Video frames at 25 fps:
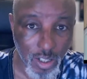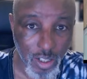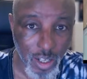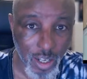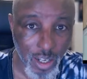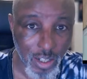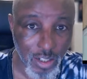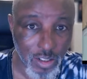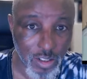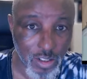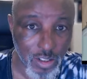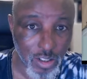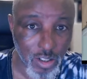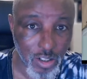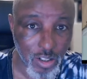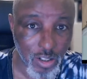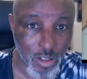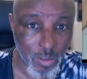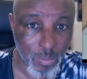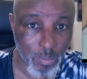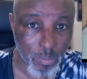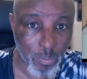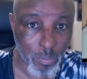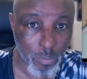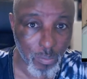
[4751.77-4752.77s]
And
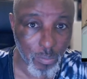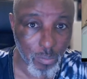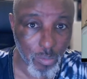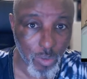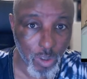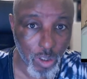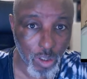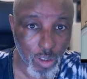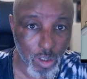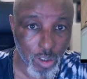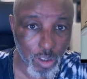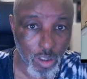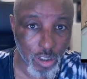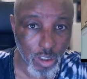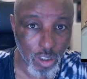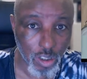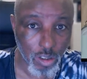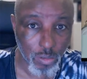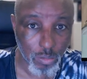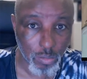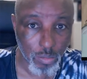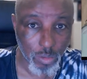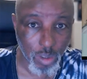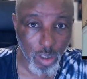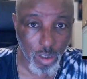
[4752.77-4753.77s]

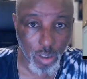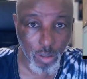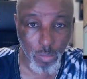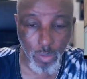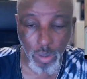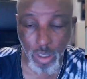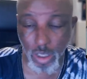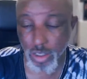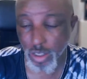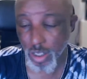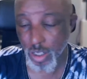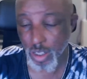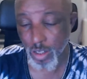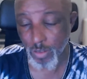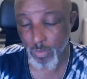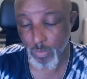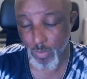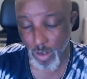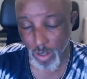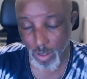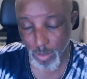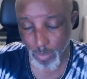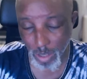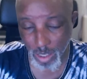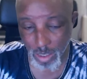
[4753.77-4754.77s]
when I say
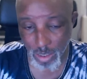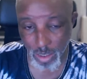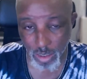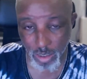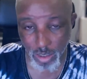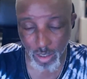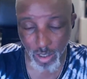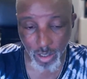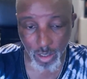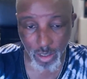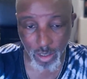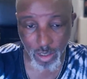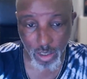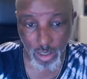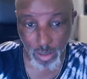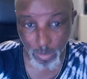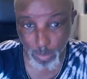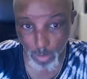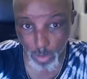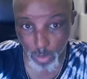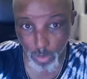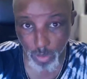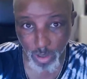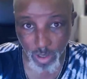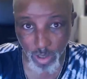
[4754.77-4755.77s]
they're based in
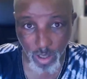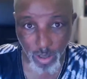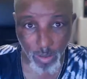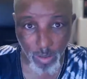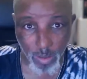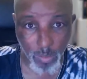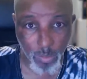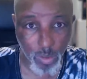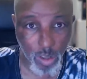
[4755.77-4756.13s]
diaspora,